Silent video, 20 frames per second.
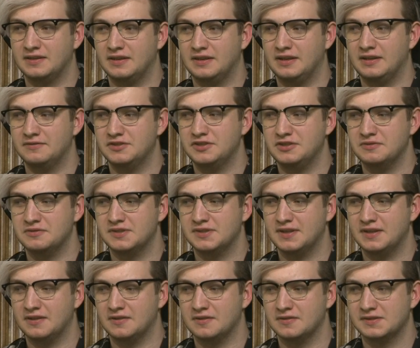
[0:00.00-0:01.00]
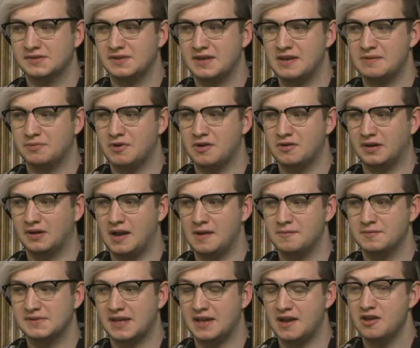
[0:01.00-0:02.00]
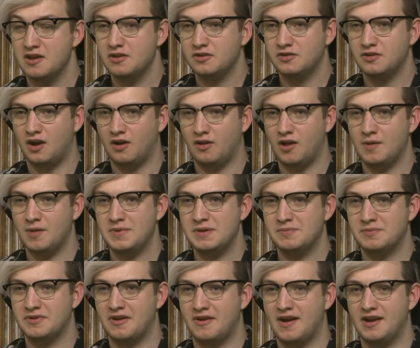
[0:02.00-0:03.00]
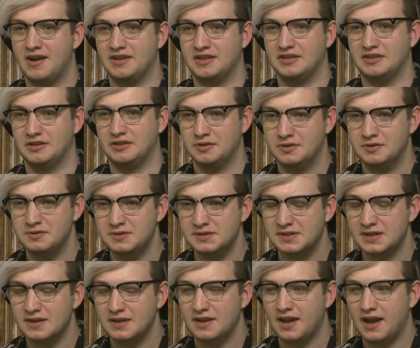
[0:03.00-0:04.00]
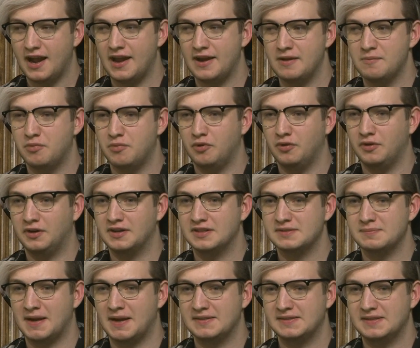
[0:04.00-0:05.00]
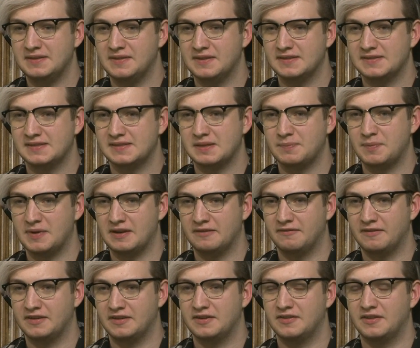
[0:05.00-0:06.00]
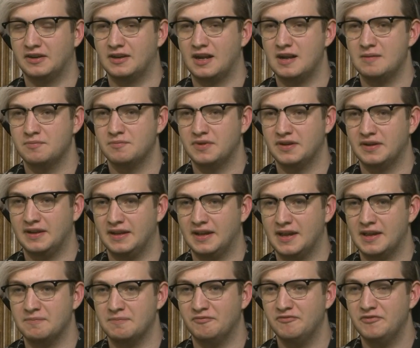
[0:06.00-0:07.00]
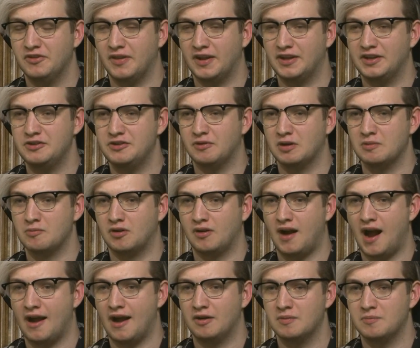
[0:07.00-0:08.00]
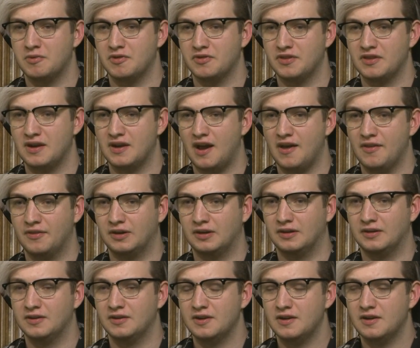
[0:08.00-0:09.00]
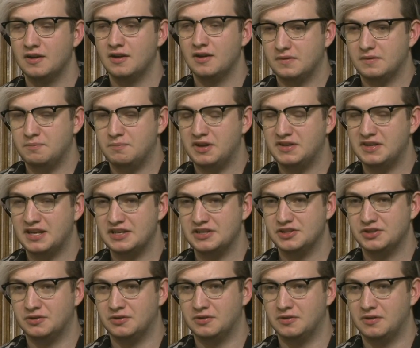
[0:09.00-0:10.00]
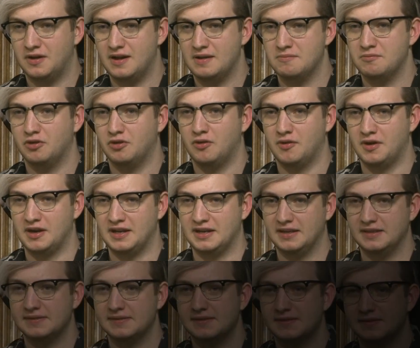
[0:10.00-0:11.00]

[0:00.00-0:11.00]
gives you skills in programs that not a lot of people know how to use, and employers might see this as a benefit to their company and feel like you are more hireable than other potential employees.